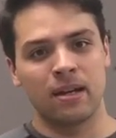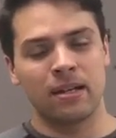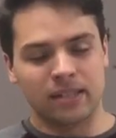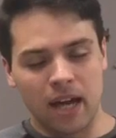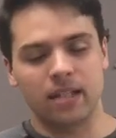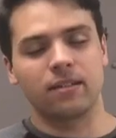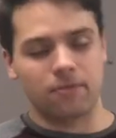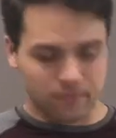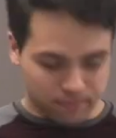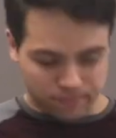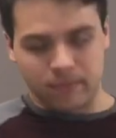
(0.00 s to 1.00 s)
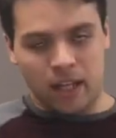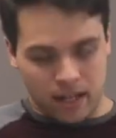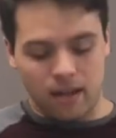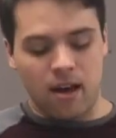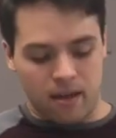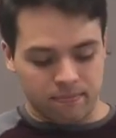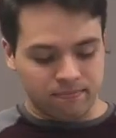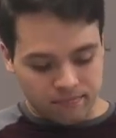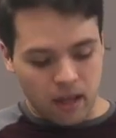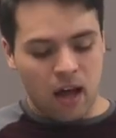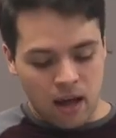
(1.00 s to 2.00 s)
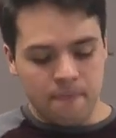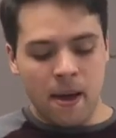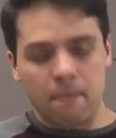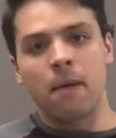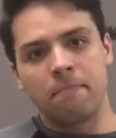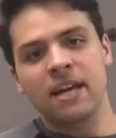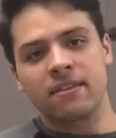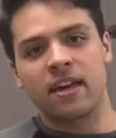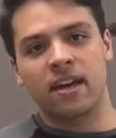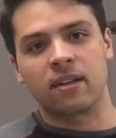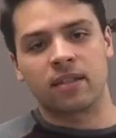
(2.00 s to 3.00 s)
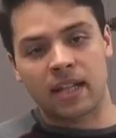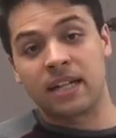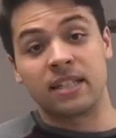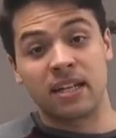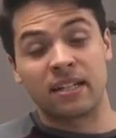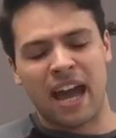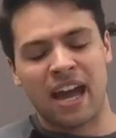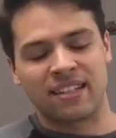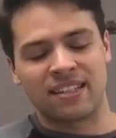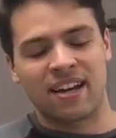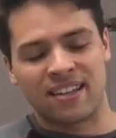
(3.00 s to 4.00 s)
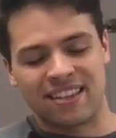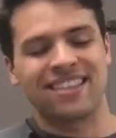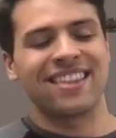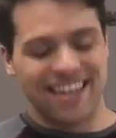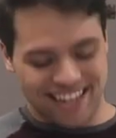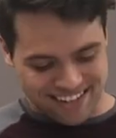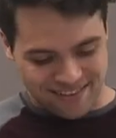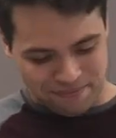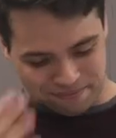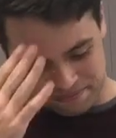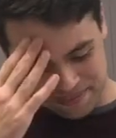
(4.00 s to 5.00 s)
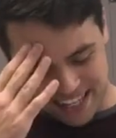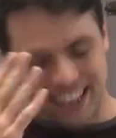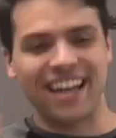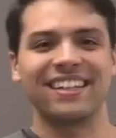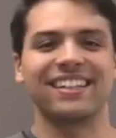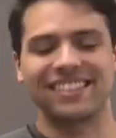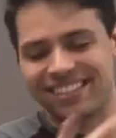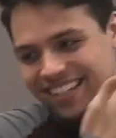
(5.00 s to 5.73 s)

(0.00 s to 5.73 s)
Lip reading: it's kind of, a big thing that I did, and, the thing, and, it's,